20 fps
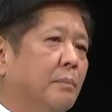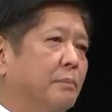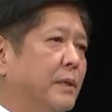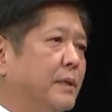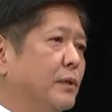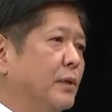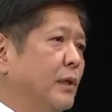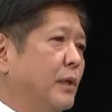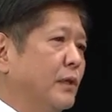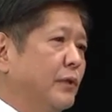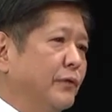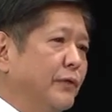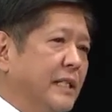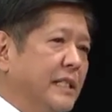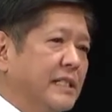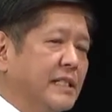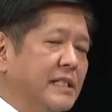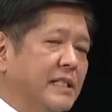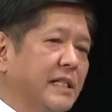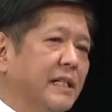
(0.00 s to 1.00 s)
But all of
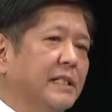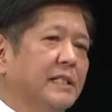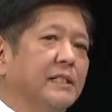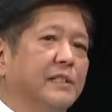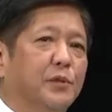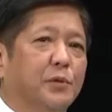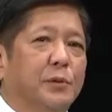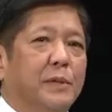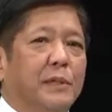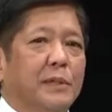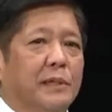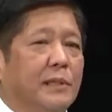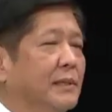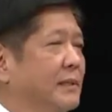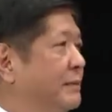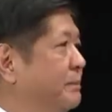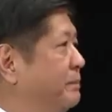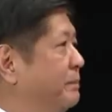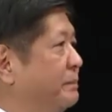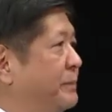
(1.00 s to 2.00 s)
these things
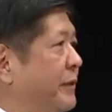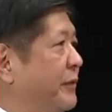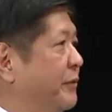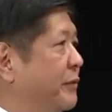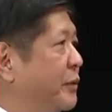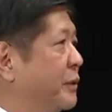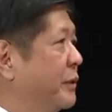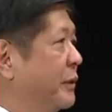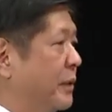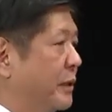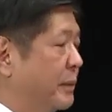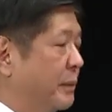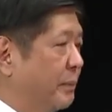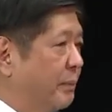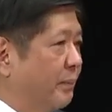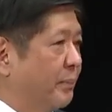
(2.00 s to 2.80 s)
will be for naught.